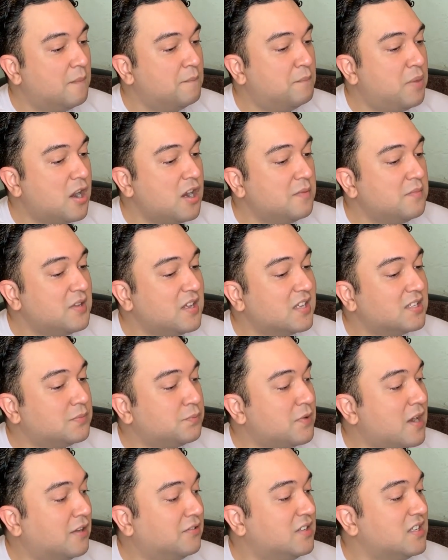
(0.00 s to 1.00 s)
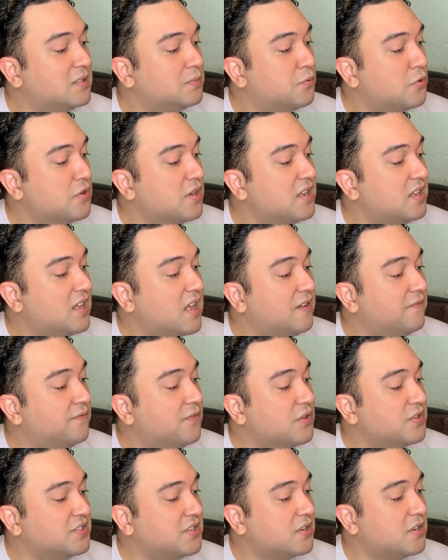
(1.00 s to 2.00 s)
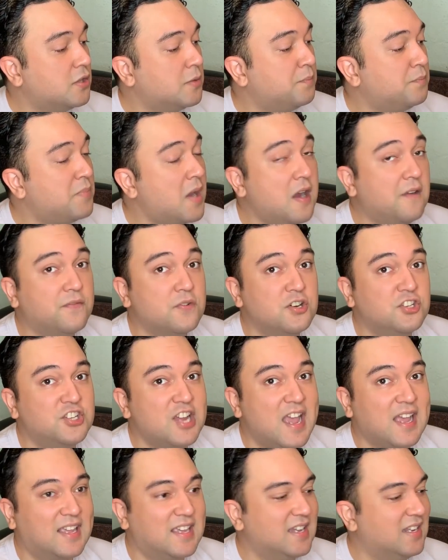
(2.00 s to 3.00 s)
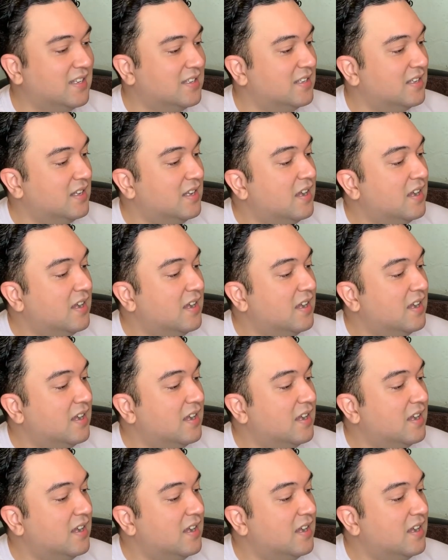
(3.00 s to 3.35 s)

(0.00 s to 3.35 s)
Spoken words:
Barbie is proudly sporting a versatile puffer jacket,